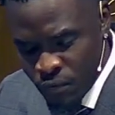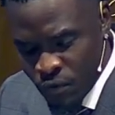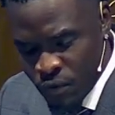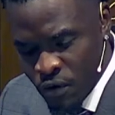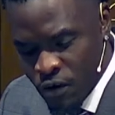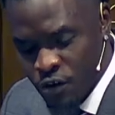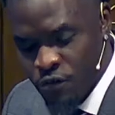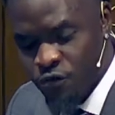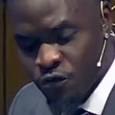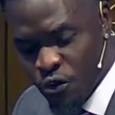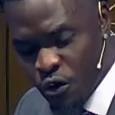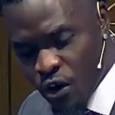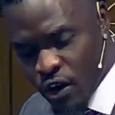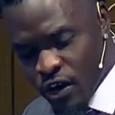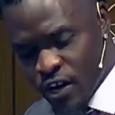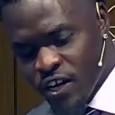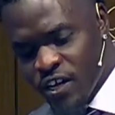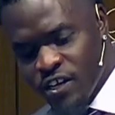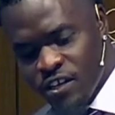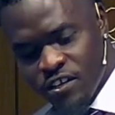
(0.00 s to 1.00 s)
If you are
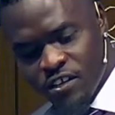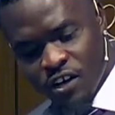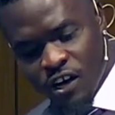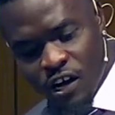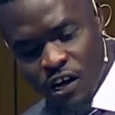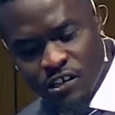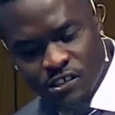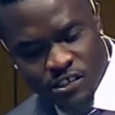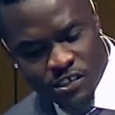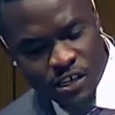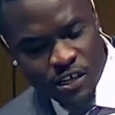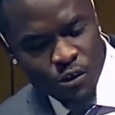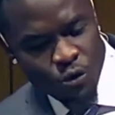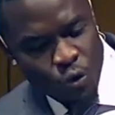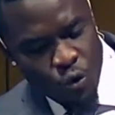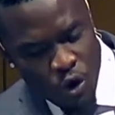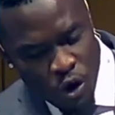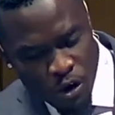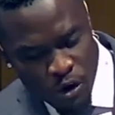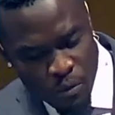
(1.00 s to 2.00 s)
in a toxic
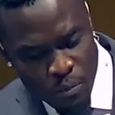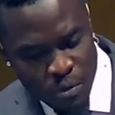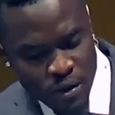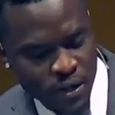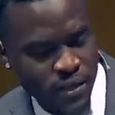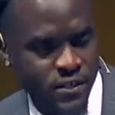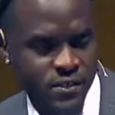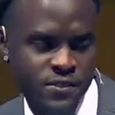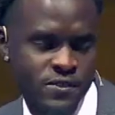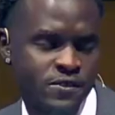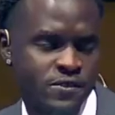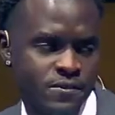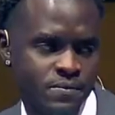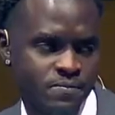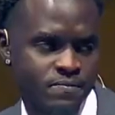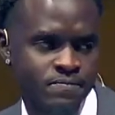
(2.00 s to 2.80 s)
workplace,